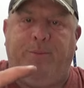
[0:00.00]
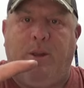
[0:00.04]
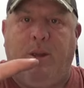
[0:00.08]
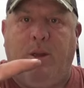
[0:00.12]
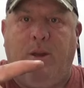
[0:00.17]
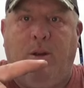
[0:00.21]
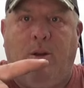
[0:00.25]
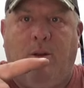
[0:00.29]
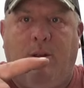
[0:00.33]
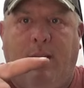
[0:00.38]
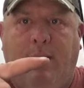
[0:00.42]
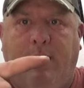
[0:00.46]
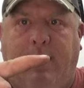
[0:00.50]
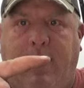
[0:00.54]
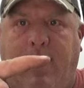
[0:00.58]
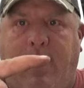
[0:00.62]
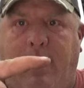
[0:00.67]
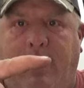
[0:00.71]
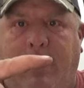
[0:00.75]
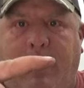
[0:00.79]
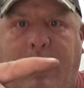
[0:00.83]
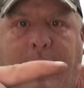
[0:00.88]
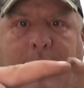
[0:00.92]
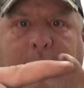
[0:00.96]
you know, like
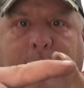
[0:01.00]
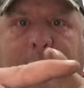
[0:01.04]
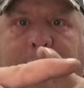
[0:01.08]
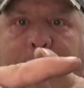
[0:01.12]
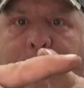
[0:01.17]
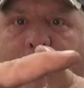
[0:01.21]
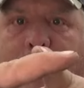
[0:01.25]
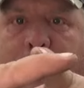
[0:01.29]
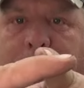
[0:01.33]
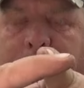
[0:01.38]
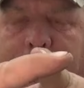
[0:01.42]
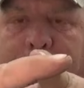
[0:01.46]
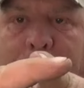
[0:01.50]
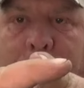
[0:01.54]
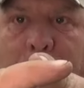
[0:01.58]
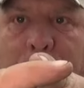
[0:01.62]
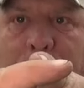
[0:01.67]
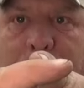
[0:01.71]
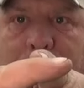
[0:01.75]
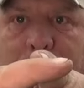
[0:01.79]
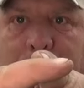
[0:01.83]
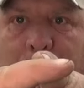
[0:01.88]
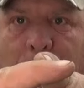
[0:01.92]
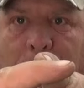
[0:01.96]
that very
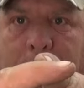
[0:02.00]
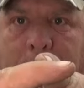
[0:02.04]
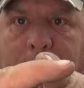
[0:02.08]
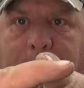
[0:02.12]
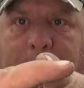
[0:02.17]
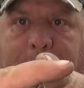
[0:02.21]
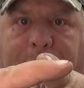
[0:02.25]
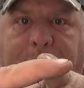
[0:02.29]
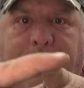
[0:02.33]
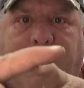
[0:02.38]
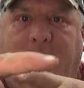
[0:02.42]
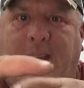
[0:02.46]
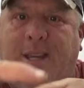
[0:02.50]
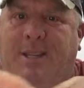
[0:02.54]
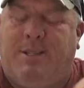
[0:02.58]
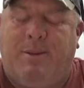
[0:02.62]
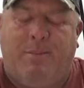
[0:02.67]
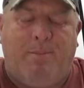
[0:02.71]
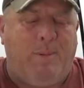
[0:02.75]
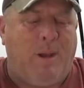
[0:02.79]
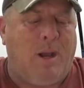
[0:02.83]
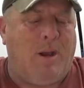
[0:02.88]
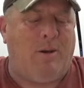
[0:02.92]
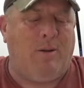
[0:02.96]
first joint is
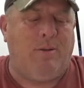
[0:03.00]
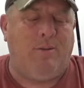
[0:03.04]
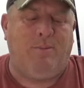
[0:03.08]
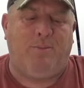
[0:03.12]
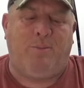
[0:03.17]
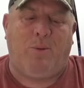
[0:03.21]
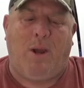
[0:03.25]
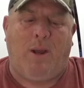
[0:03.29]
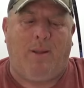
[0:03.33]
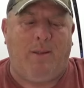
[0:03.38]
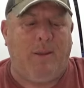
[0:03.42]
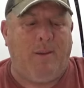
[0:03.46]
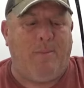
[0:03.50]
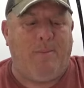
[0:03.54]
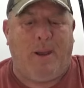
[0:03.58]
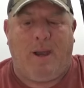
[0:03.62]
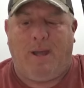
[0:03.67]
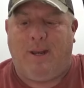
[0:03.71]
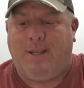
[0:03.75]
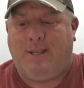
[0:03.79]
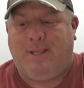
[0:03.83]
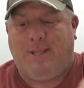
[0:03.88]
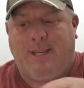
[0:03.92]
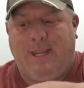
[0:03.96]
probably
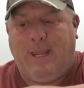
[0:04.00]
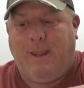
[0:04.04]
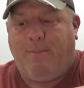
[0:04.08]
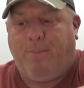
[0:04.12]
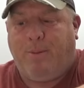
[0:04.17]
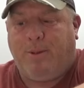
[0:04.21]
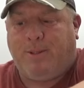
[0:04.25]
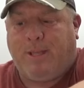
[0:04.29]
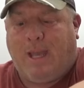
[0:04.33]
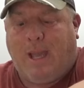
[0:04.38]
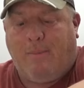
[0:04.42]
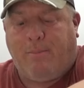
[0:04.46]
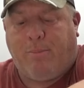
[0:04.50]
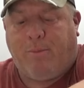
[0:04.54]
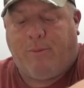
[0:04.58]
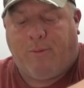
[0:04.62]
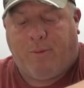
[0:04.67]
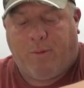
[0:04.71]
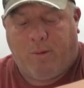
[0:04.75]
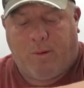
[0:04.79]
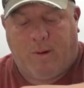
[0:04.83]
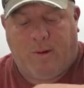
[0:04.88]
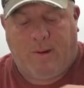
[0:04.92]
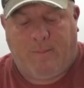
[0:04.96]
about as deep as I
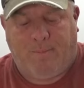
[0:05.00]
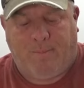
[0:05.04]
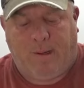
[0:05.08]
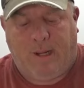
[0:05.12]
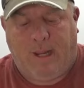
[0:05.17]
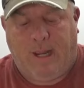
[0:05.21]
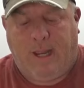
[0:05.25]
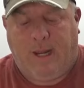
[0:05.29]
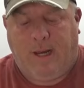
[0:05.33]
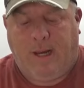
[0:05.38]
prefer to plant